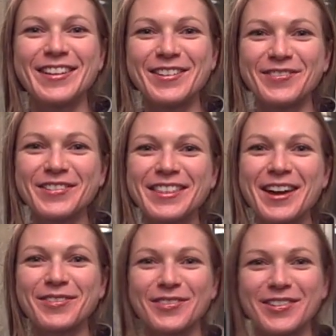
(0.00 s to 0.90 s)
When you put
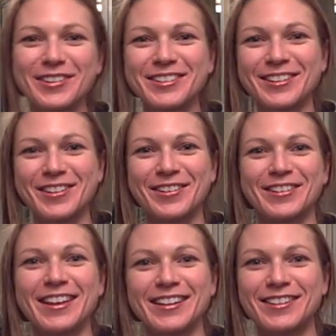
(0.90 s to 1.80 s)
that promotion
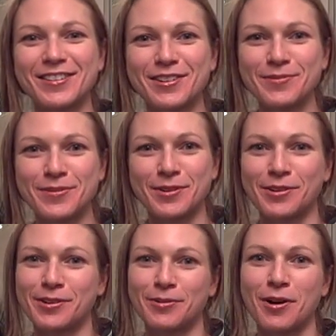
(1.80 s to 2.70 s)
code into your
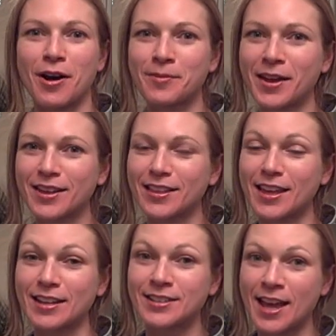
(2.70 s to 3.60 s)
computer, you will automatically
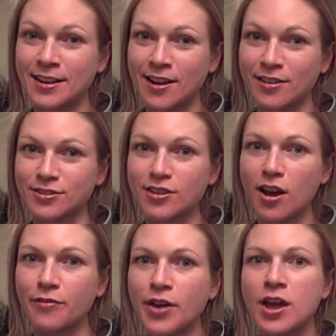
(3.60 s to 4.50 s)
get $10
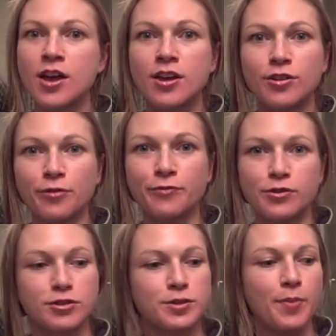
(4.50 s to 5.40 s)
off your
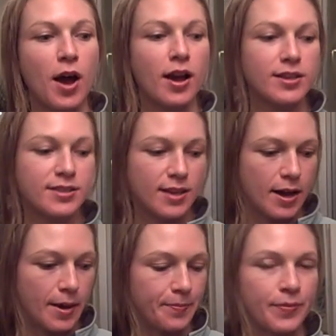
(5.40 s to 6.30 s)
first box.
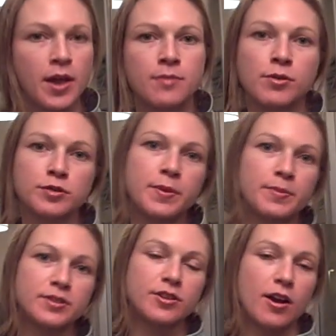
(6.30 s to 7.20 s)
Um, most
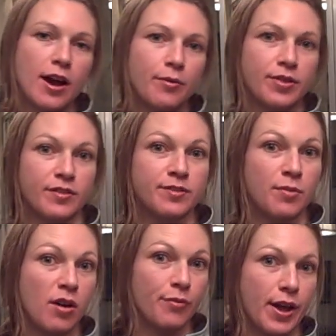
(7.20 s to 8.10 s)
people start out with a
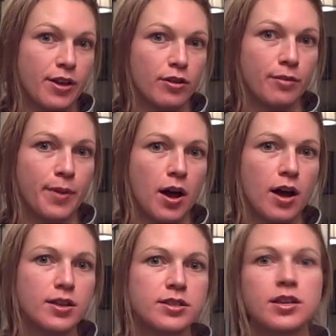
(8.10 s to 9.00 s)
small regular
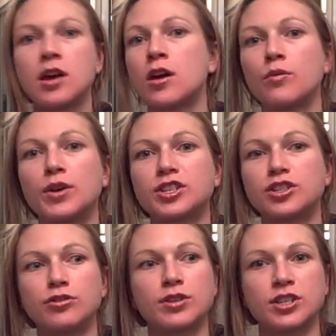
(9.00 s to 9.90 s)
box,
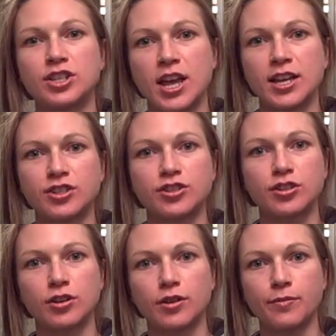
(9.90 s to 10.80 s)
which you can change
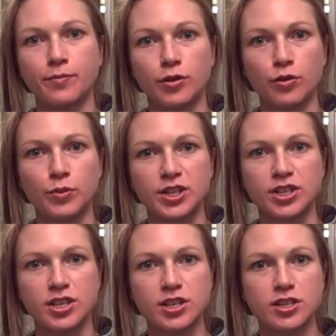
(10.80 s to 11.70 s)
to your
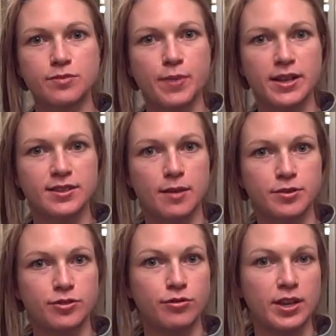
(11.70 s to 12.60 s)
wishes by
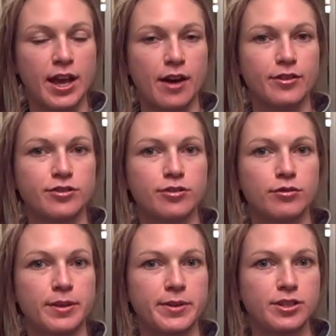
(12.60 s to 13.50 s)
substituting out. There's no
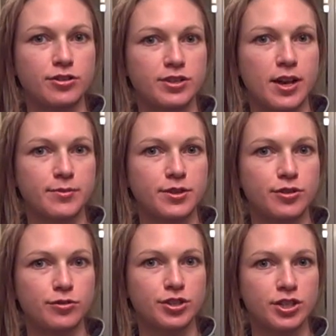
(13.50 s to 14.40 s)
limit to your
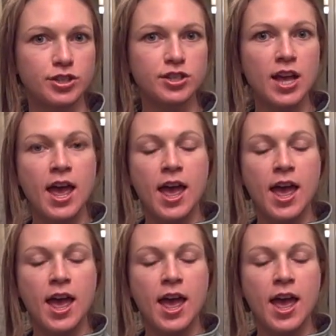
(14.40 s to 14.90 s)
substitutions.